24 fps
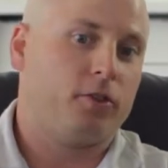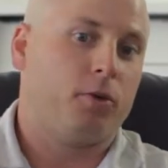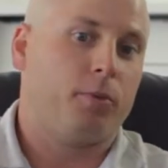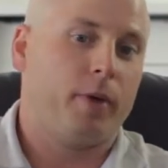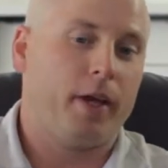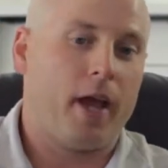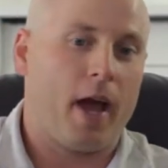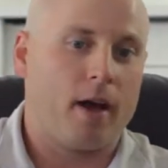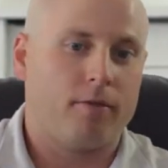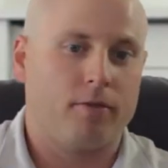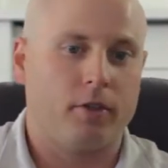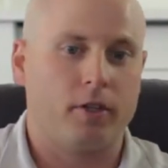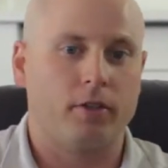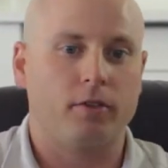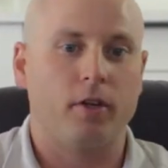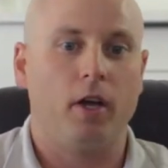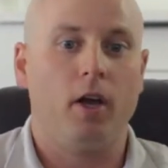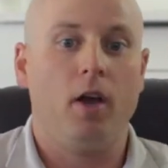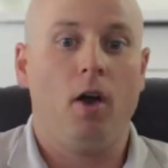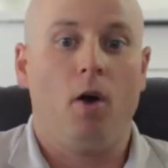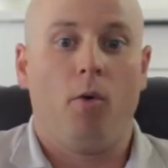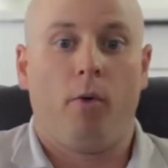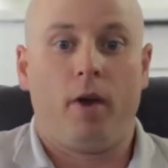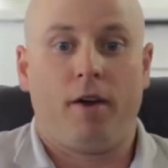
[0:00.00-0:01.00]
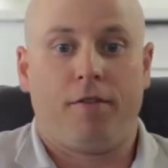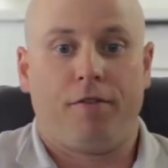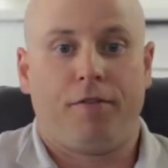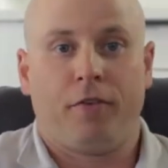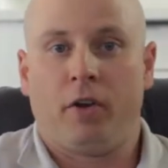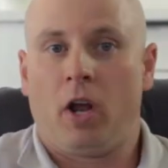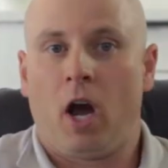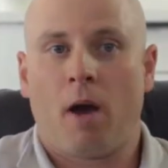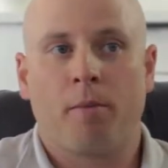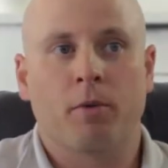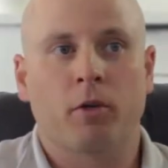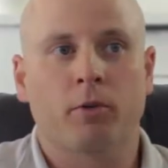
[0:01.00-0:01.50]
So we have this, we have
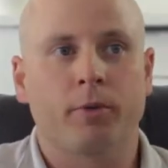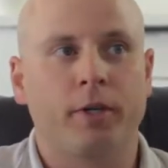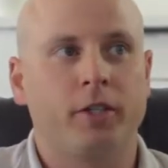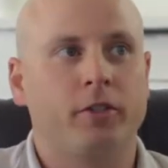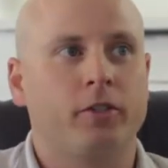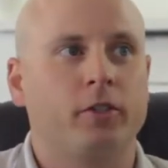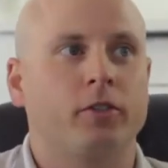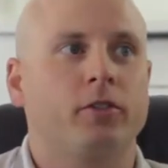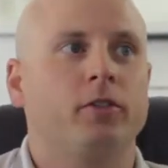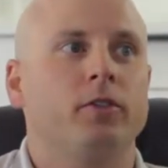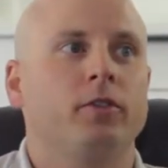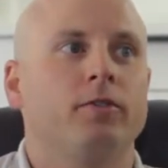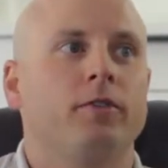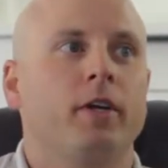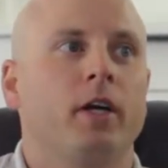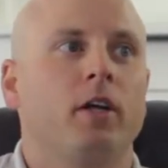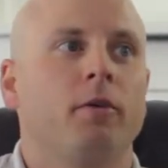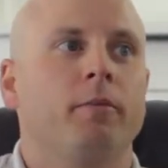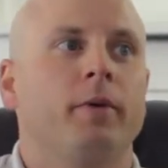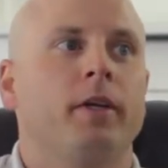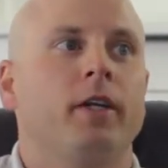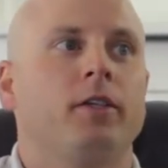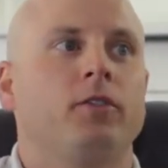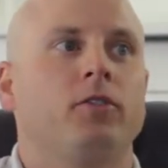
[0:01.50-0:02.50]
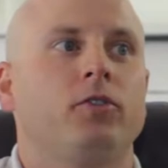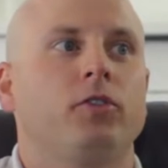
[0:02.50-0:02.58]
phenomenal research and development.